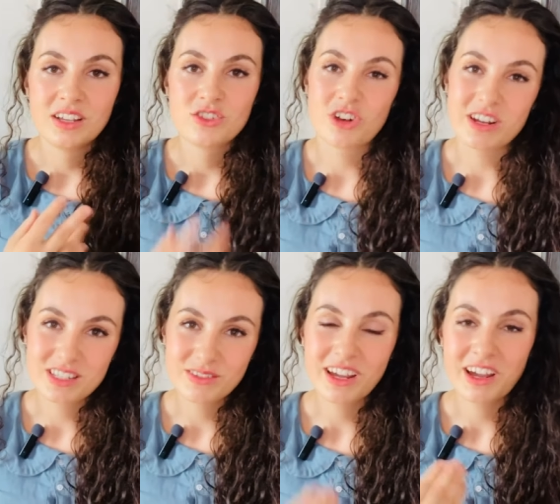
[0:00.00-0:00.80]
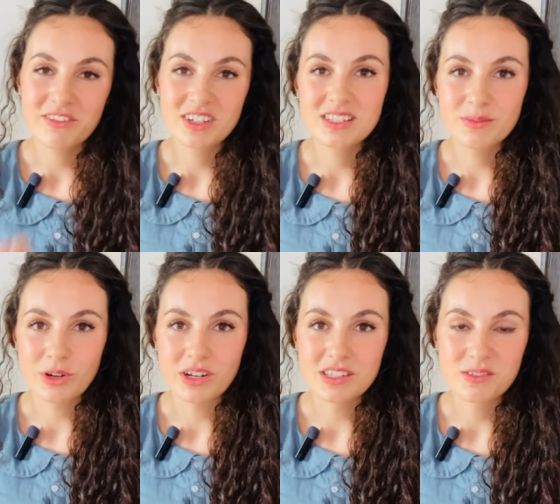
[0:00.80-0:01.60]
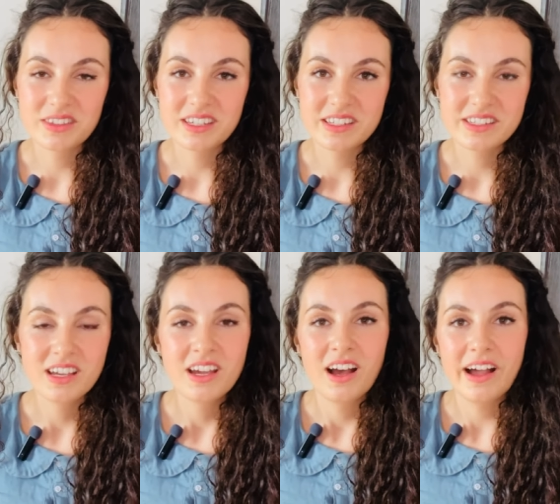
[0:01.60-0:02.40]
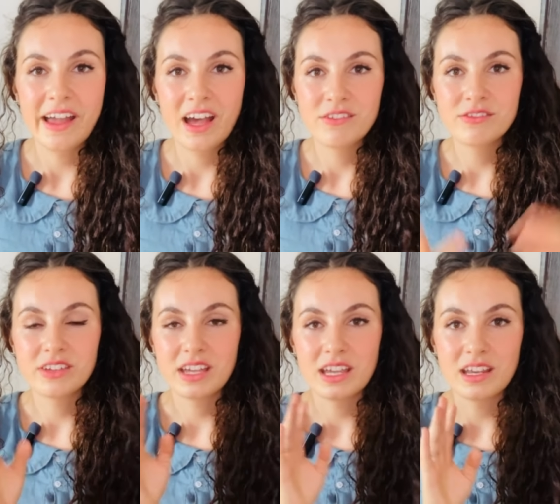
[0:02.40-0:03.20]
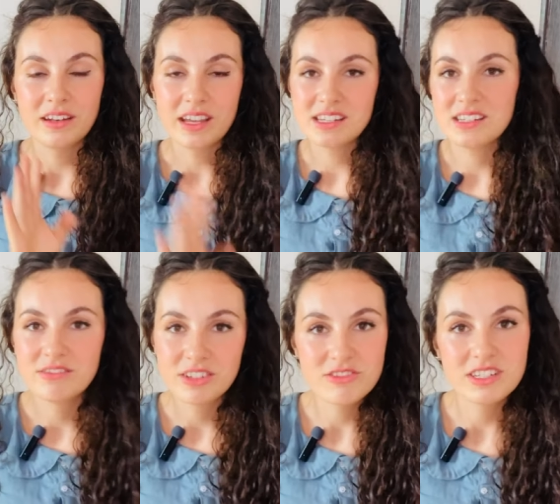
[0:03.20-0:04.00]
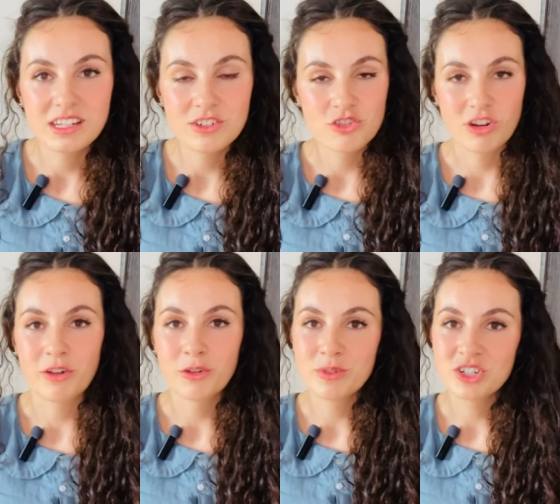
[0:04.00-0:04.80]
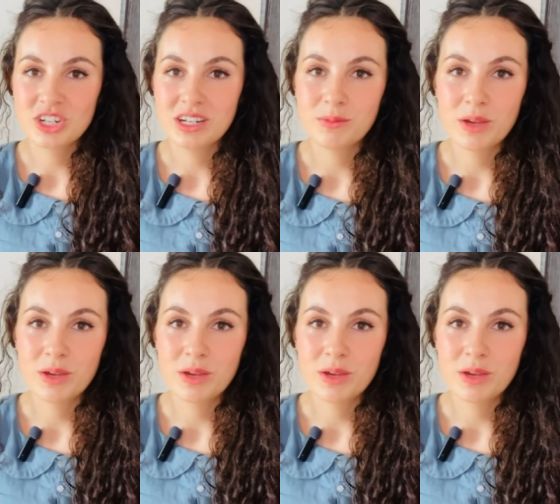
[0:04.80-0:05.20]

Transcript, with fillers: Trust me, I have experience with this. I have a nineteen fifteen treadle machine in my